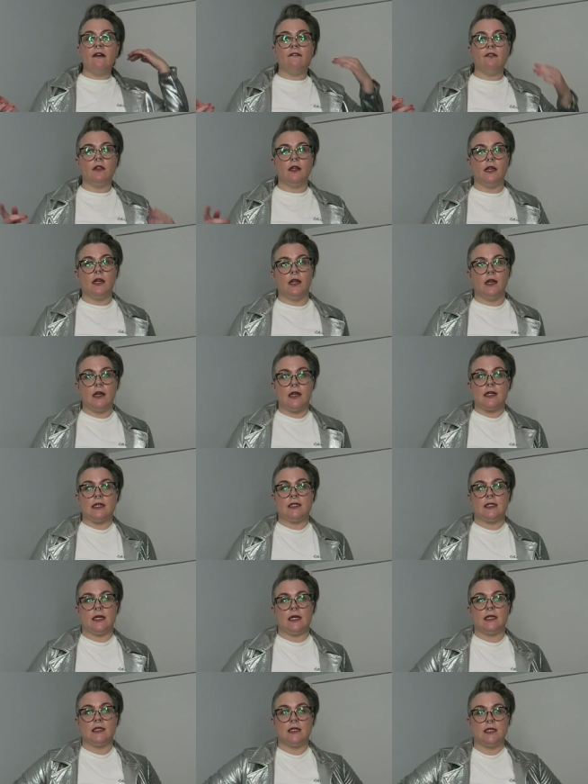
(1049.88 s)
definitely needed a
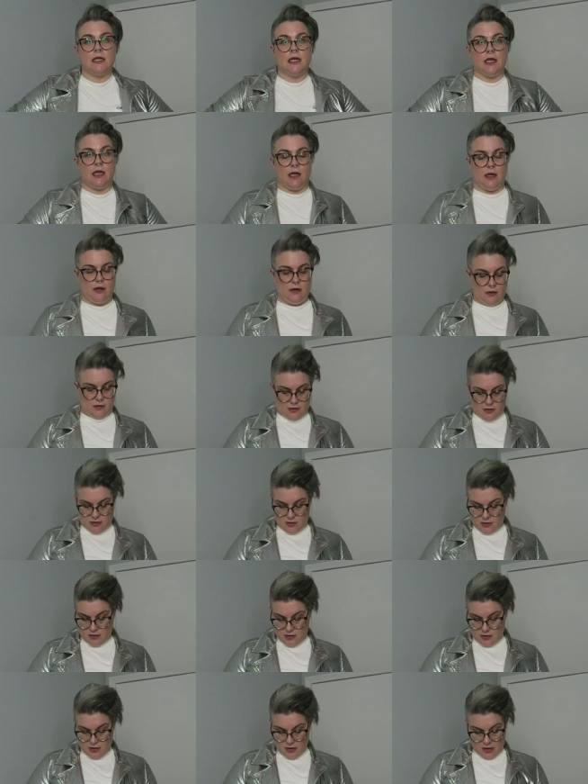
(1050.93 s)
16.
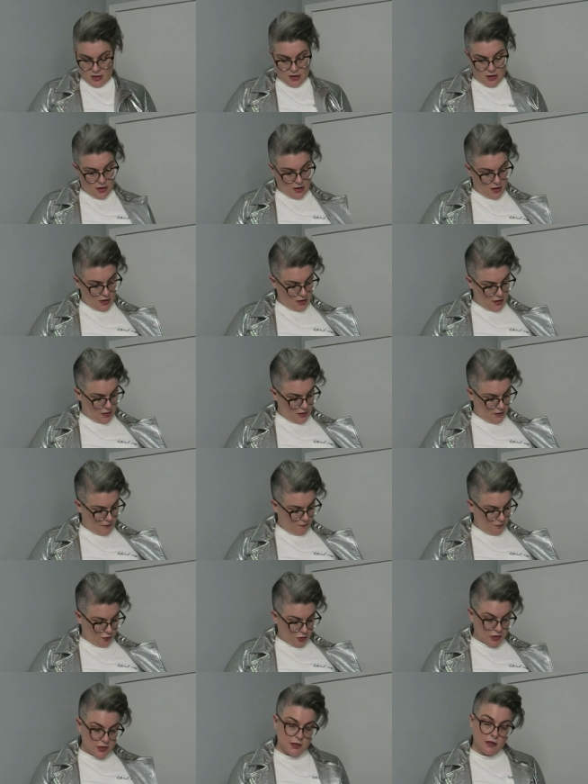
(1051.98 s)

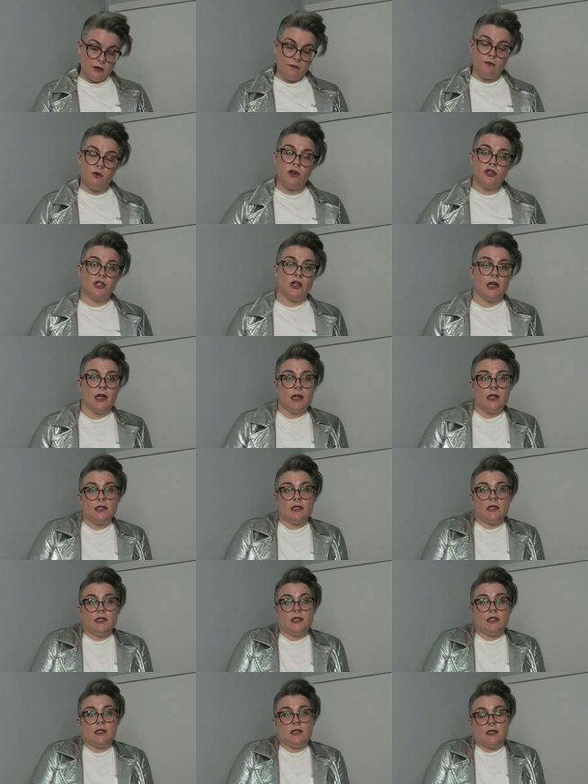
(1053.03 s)
Um, which is unfortunate
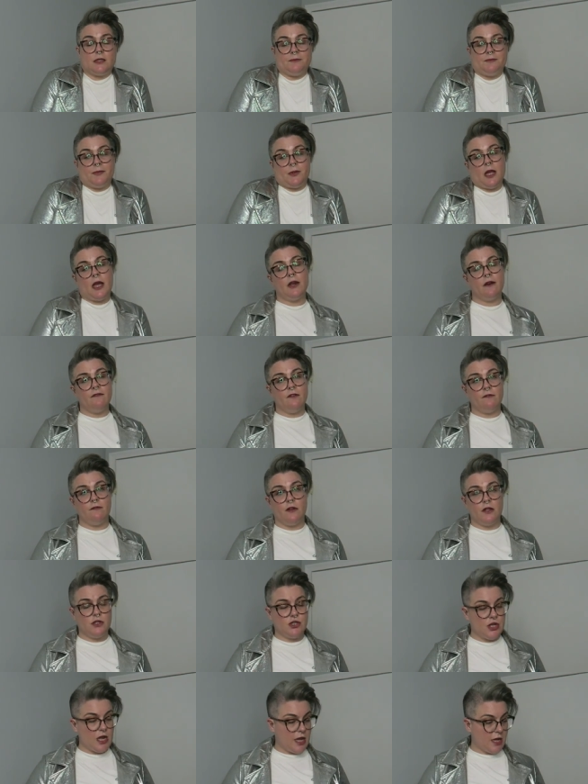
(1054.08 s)
because it's kind of a
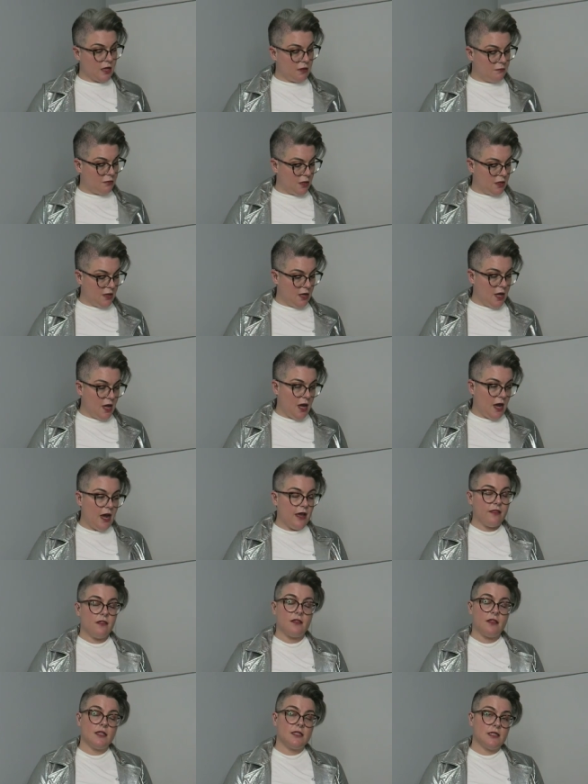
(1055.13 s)
fun jacket, but
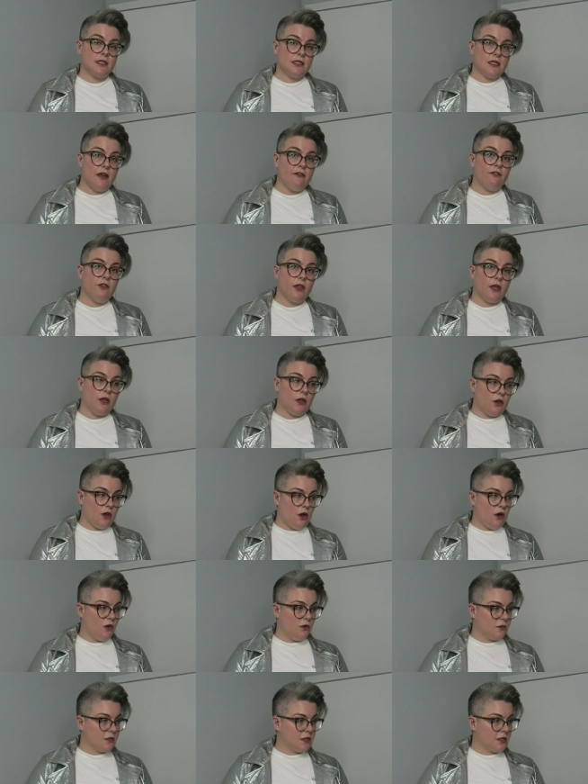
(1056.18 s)
I think this is definitely a
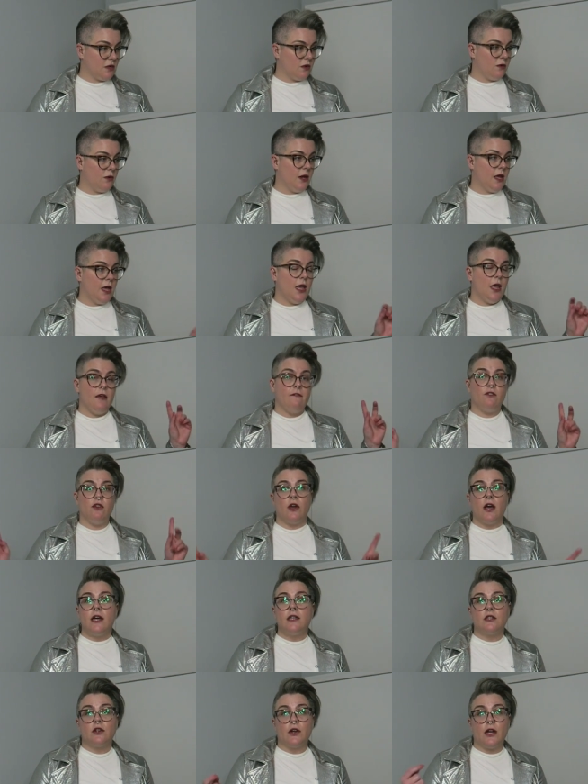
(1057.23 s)
go. So if you
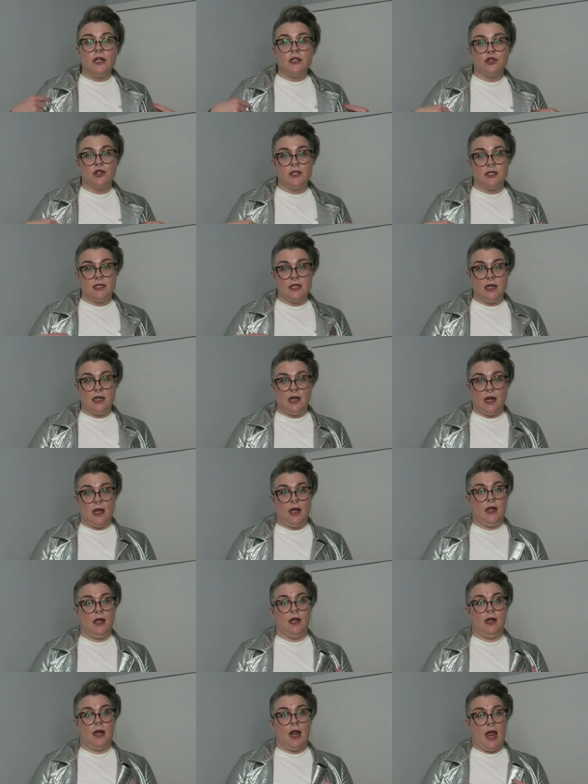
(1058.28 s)
guys are interested
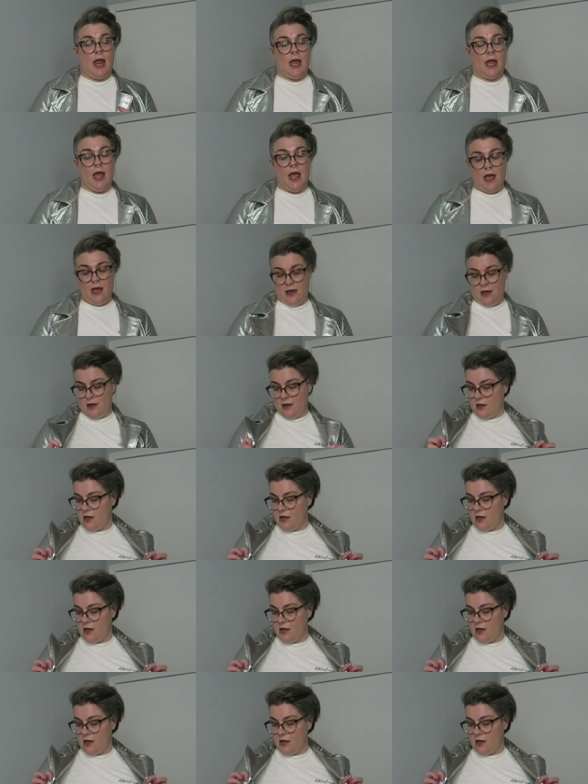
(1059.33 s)
in a